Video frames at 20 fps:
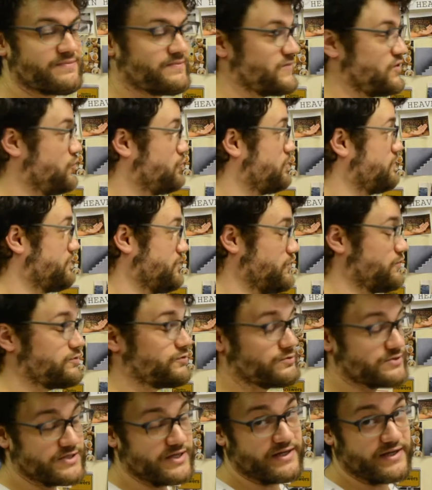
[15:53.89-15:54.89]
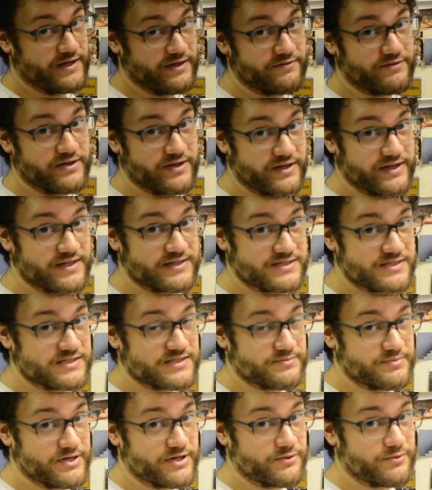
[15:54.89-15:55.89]
Or if earth was like heaven, I guess is
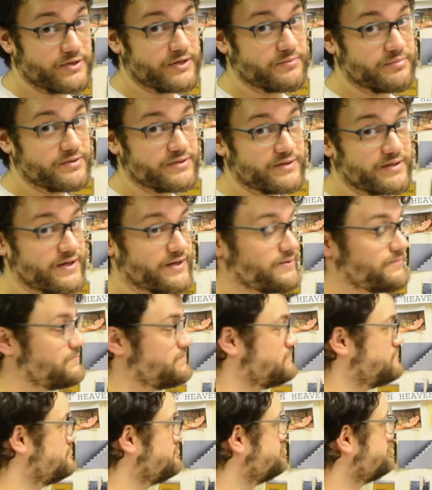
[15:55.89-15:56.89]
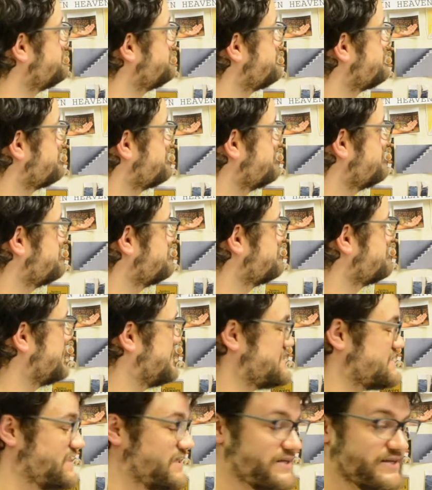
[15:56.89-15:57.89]
the better way to put that.
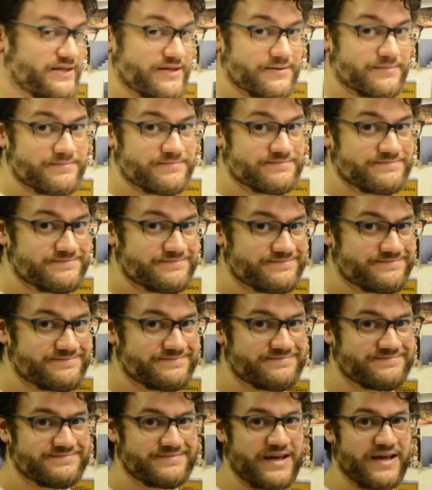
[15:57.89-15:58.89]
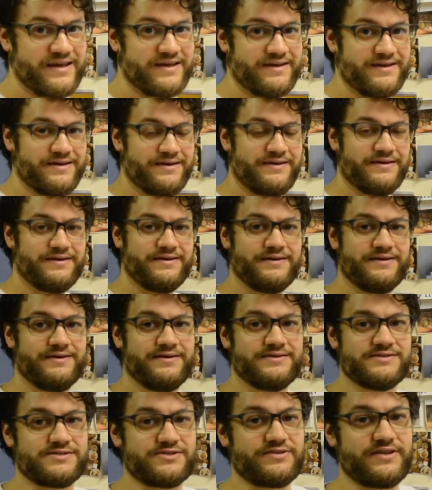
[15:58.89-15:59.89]
Isn't that neat?
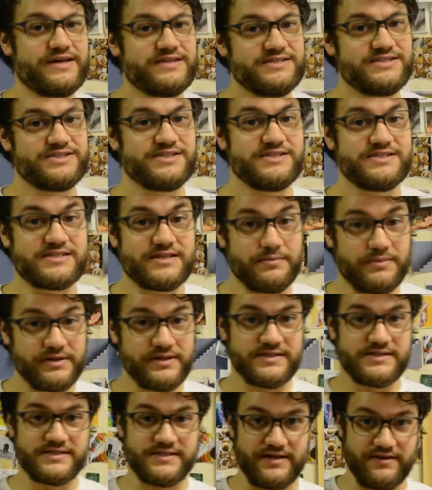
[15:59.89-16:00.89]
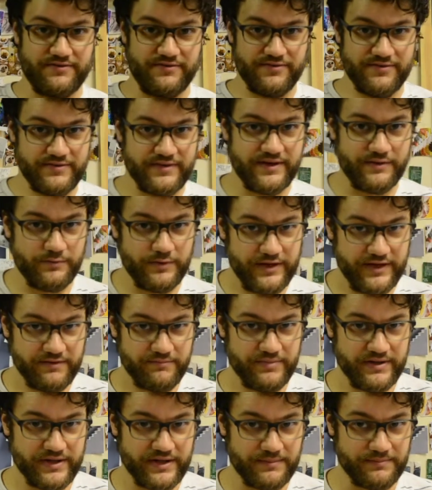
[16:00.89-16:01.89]
So that's just some of the stuff that we have
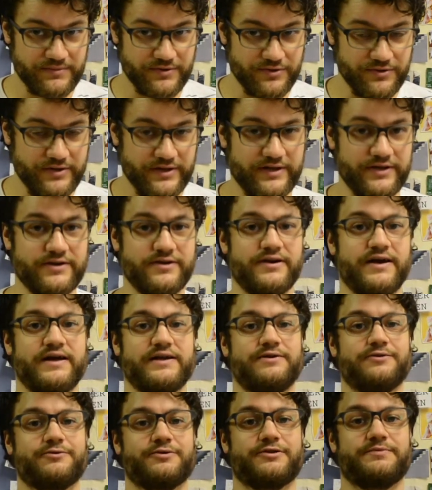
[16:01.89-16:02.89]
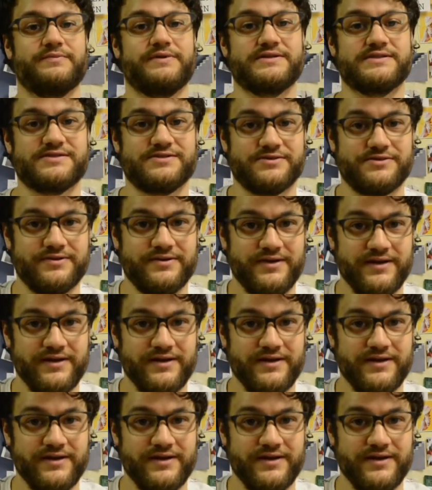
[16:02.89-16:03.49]
been up to here at Northminster.